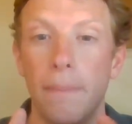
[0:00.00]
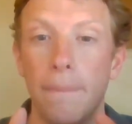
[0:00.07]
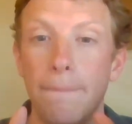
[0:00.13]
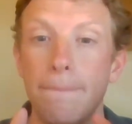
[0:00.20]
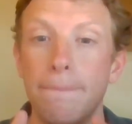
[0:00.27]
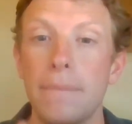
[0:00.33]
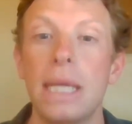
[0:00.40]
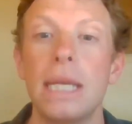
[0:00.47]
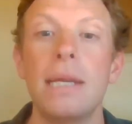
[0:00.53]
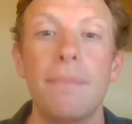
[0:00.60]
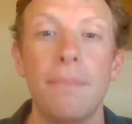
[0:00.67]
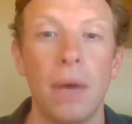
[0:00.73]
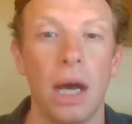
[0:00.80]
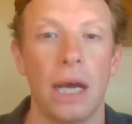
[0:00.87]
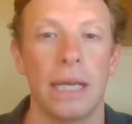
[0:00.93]

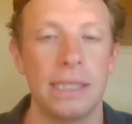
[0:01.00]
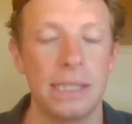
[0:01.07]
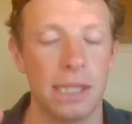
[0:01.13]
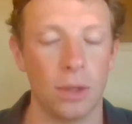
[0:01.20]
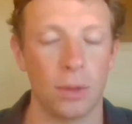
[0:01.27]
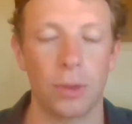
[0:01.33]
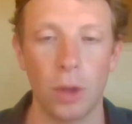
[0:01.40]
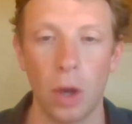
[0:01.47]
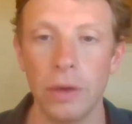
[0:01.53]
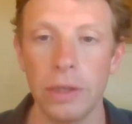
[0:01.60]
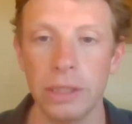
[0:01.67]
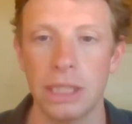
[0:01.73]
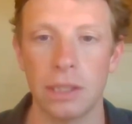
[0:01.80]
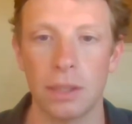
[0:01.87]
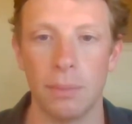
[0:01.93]
minimize the
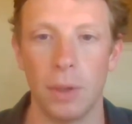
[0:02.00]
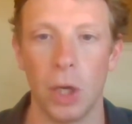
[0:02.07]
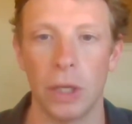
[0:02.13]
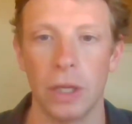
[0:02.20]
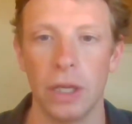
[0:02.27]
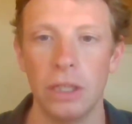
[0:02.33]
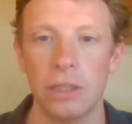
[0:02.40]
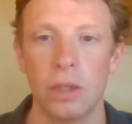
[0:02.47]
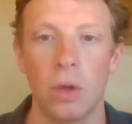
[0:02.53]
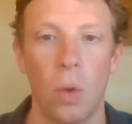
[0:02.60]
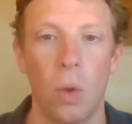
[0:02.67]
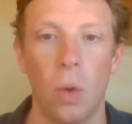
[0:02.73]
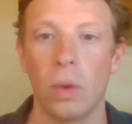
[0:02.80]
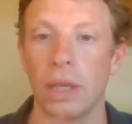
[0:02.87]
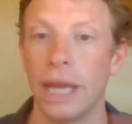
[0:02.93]
authority of the monarch,
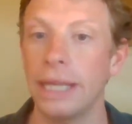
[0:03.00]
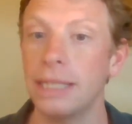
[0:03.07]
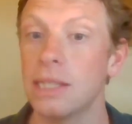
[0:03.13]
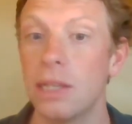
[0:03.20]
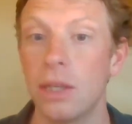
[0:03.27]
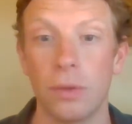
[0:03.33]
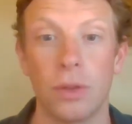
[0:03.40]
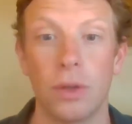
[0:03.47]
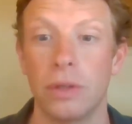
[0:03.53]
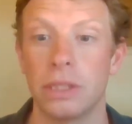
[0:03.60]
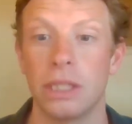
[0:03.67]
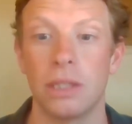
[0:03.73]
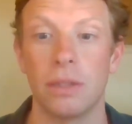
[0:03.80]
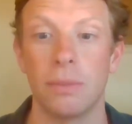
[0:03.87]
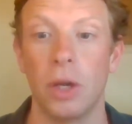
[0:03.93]
or lessen the
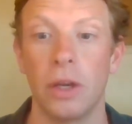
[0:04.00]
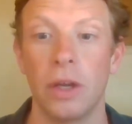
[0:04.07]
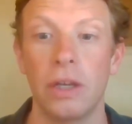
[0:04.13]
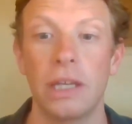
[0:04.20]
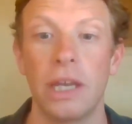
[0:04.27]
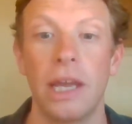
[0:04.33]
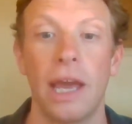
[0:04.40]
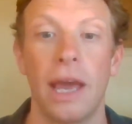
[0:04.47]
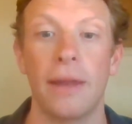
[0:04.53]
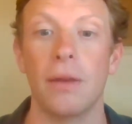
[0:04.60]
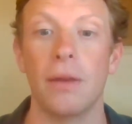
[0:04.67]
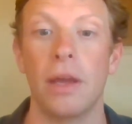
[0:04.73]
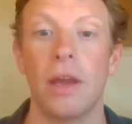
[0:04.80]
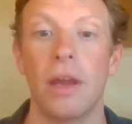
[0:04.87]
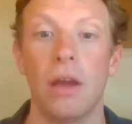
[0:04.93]
authority of the monarch,
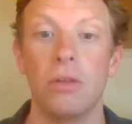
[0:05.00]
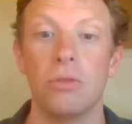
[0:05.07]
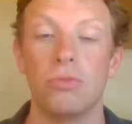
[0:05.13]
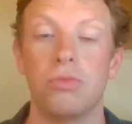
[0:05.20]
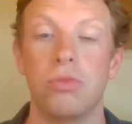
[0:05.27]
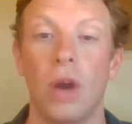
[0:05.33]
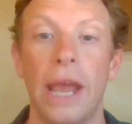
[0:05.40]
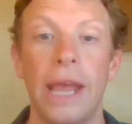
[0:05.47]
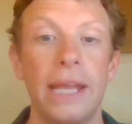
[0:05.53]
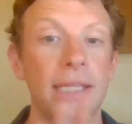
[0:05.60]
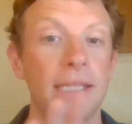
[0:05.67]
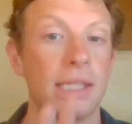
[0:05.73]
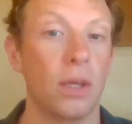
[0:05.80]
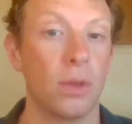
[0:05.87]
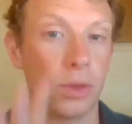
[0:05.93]
and
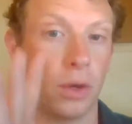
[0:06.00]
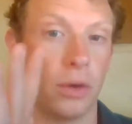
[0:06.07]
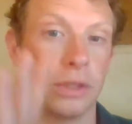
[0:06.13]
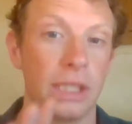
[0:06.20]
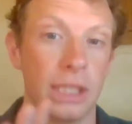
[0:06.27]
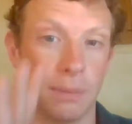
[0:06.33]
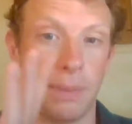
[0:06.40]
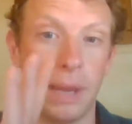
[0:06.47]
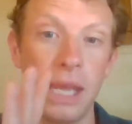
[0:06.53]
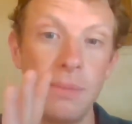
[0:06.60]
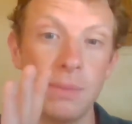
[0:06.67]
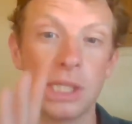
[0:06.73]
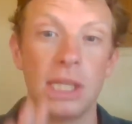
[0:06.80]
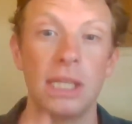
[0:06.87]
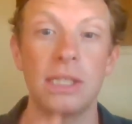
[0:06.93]
raise the authority of the
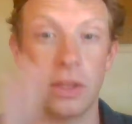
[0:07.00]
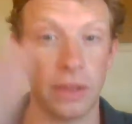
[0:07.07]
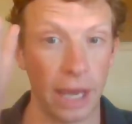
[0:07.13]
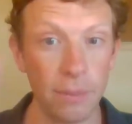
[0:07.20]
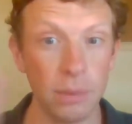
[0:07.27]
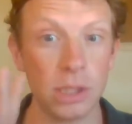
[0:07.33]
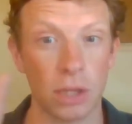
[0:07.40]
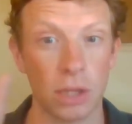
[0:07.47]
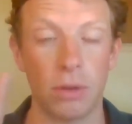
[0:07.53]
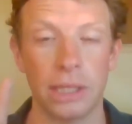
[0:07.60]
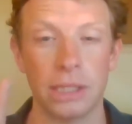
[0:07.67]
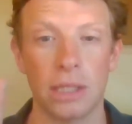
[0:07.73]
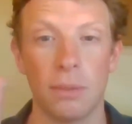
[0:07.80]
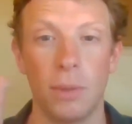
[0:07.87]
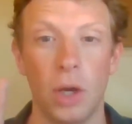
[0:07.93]
papacy, so that was a
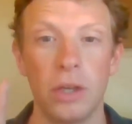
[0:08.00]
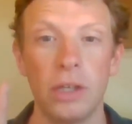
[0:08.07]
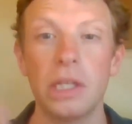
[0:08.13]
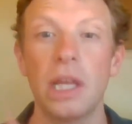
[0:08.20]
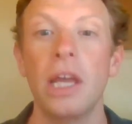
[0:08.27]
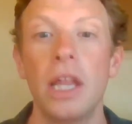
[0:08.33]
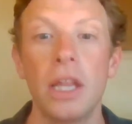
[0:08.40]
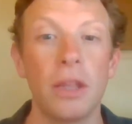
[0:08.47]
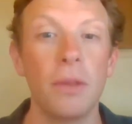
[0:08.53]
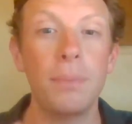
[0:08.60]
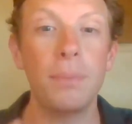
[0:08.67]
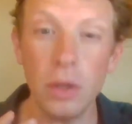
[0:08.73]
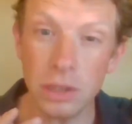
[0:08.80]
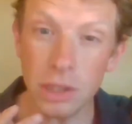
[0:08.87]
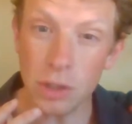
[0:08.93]
threat to the monarch. The
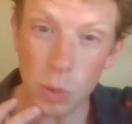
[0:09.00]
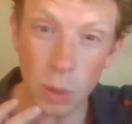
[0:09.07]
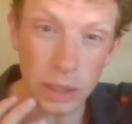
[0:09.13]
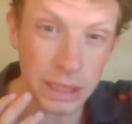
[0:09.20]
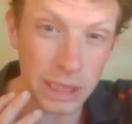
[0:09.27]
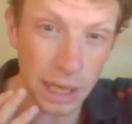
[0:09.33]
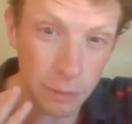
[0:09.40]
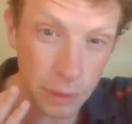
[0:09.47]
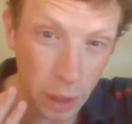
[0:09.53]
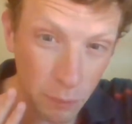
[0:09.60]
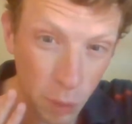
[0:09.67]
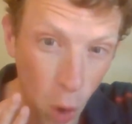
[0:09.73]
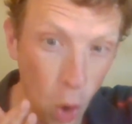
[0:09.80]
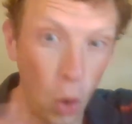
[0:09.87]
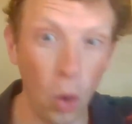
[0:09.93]
Puritans wanted to get rid
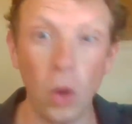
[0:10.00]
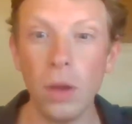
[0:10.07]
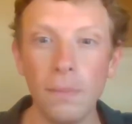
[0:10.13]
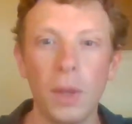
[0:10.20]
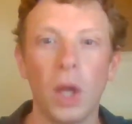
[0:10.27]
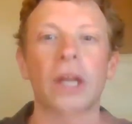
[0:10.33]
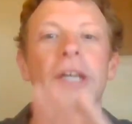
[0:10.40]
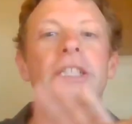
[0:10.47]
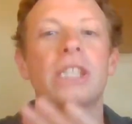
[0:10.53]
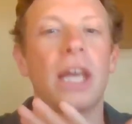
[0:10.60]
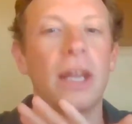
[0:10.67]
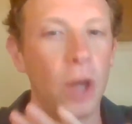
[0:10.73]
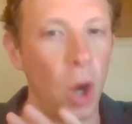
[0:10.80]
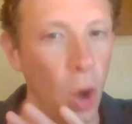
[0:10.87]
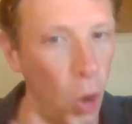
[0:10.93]
of all monarchs
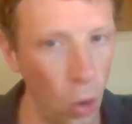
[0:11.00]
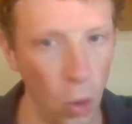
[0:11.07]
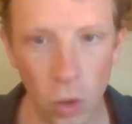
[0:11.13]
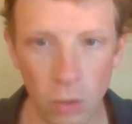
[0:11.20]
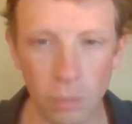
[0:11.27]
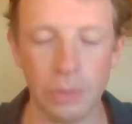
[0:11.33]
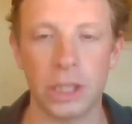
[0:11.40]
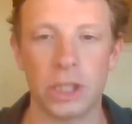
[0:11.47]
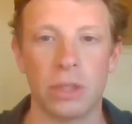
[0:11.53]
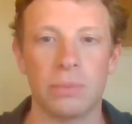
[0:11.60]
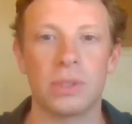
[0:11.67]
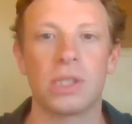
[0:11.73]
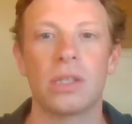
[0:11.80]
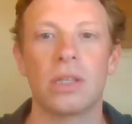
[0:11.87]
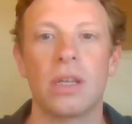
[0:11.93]
and all
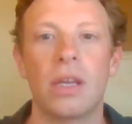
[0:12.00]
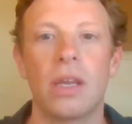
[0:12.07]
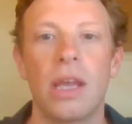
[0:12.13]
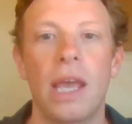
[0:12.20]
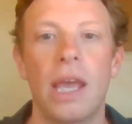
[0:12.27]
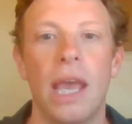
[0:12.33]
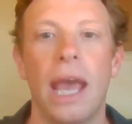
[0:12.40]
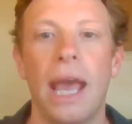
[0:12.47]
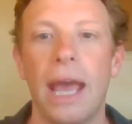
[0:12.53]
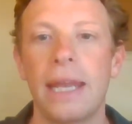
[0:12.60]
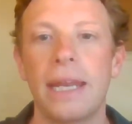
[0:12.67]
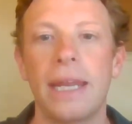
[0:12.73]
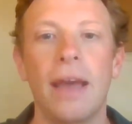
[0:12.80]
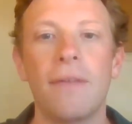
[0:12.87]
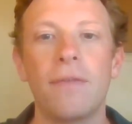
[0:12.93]
bishops
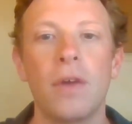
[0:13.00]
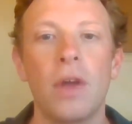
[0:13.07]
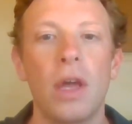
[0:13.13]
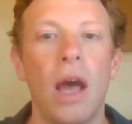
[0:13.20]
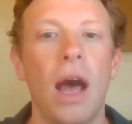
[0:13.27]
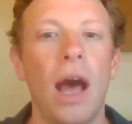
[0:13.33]
and have